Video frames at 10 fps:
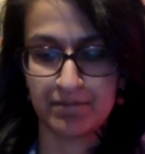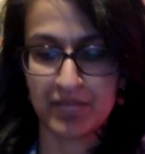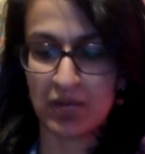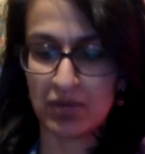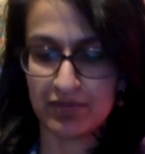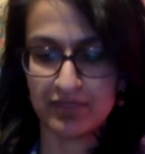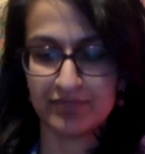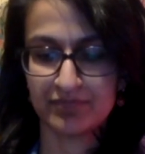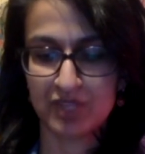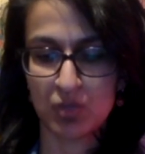However,
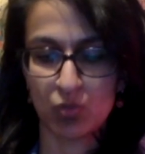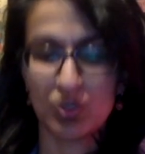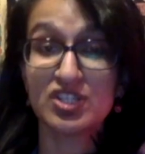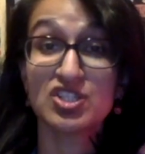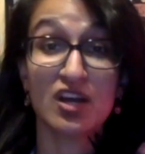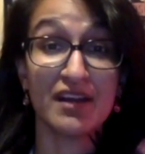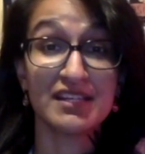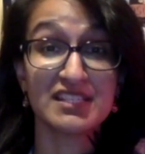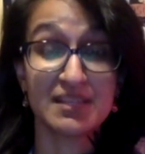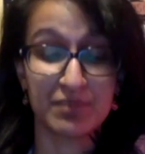one
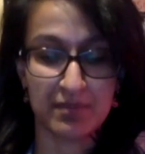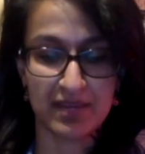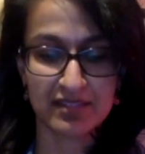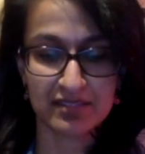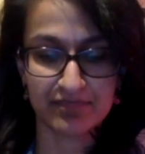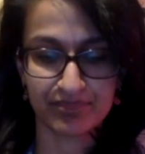Chinese diplomat,